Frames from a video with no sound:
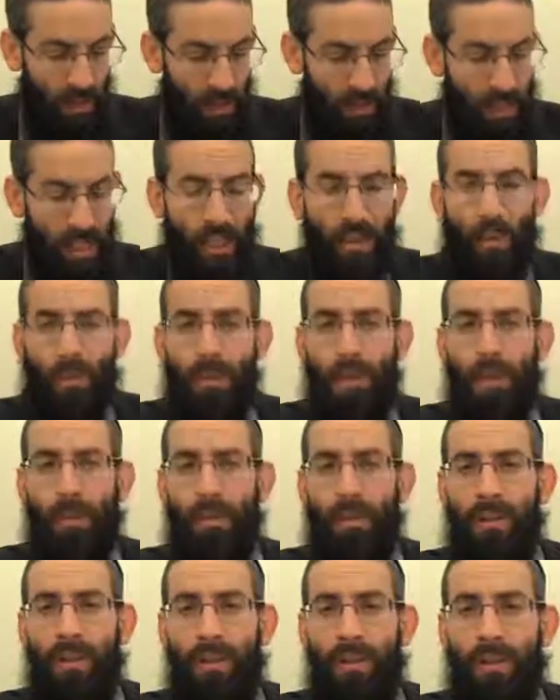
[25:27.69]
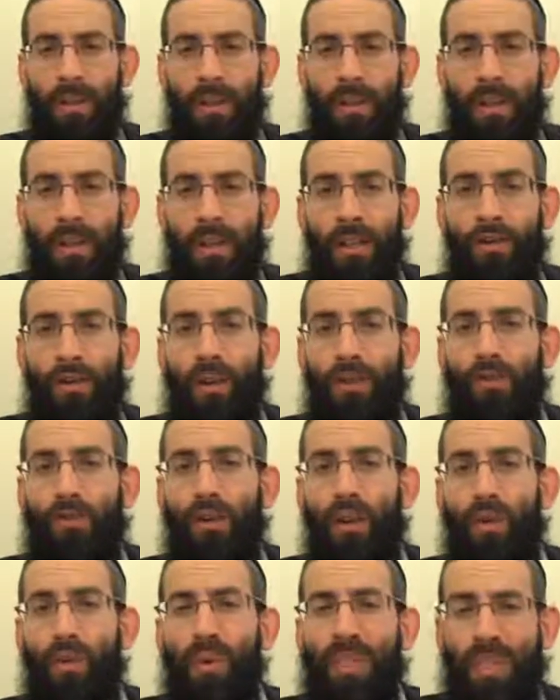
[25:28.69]
Says Rav Shimon, there are
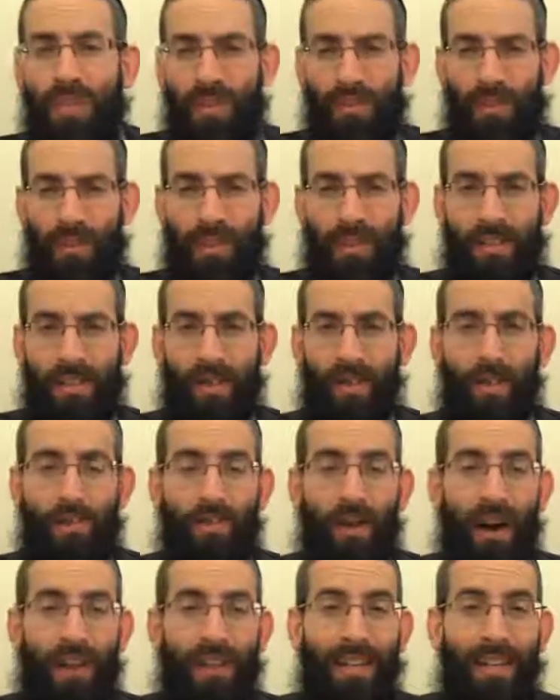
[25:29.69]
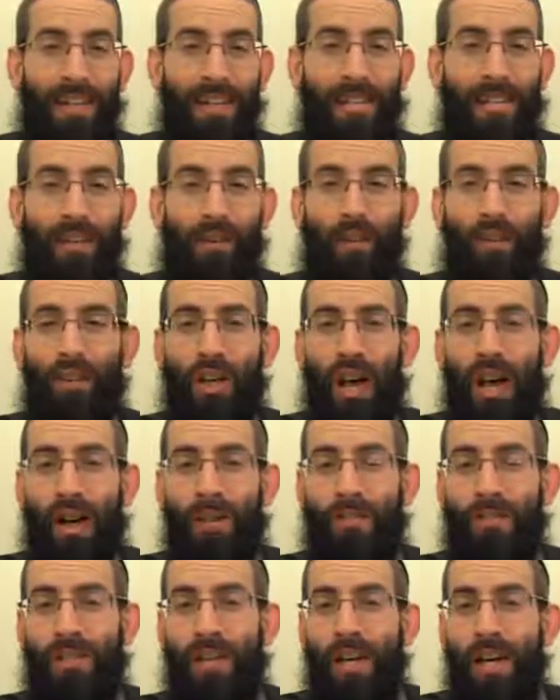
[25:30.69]
four reasons for this. Now we find that several
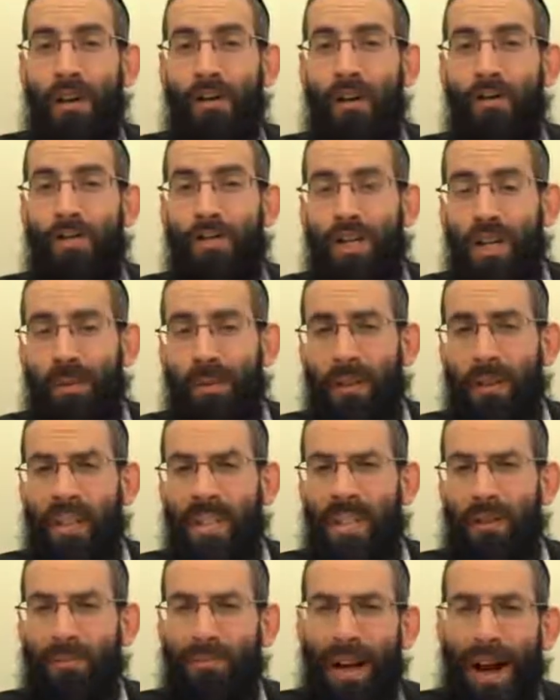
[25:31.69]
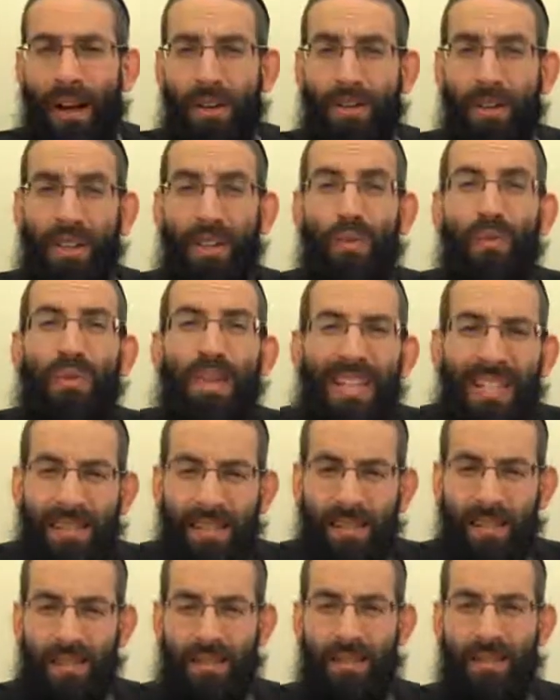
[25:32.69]
times Rav Shimon expounds on the
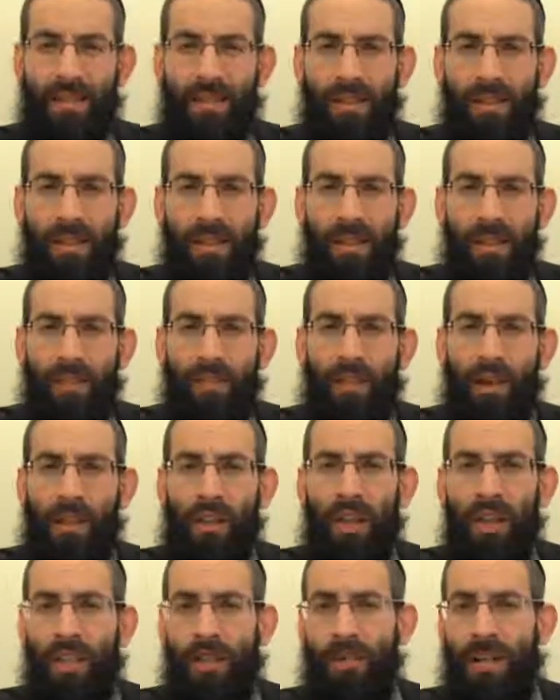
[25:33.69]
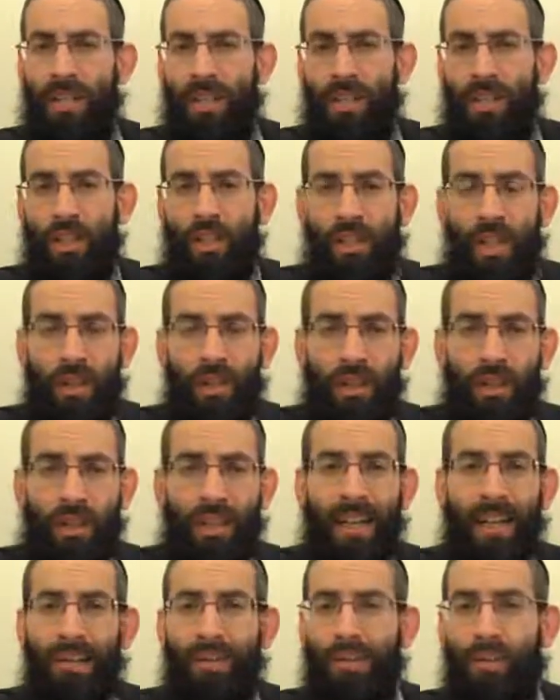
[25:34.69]
reasons for Allah is mentioned in the Torah, and
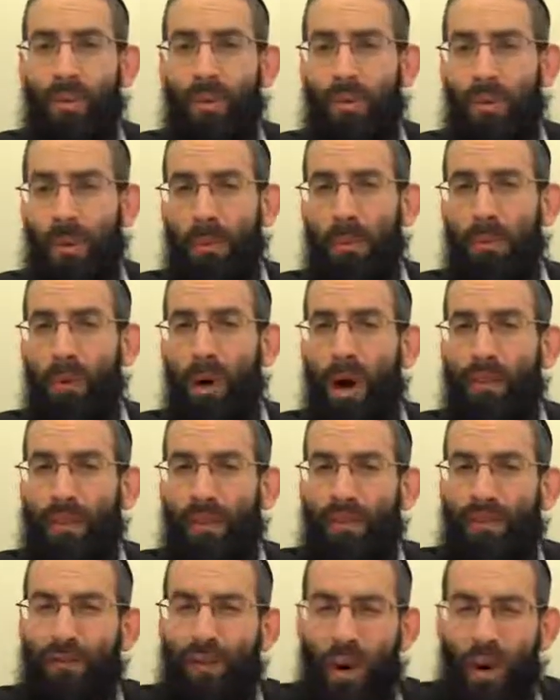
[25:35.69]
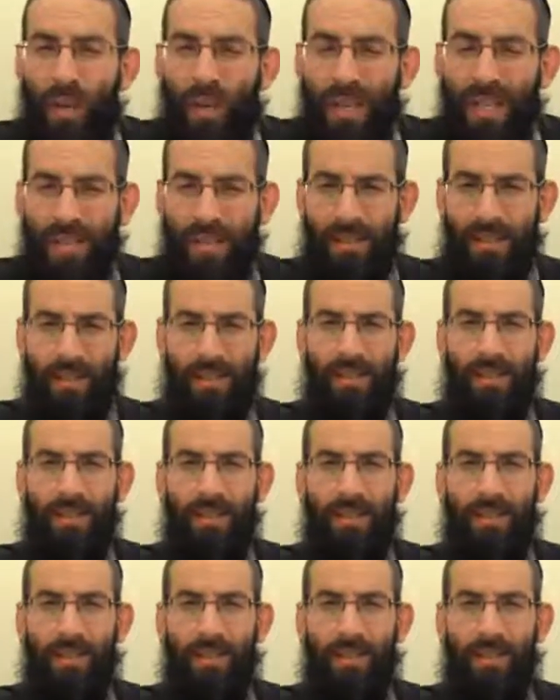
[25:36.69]
here too Rav Shimon will offer four reasons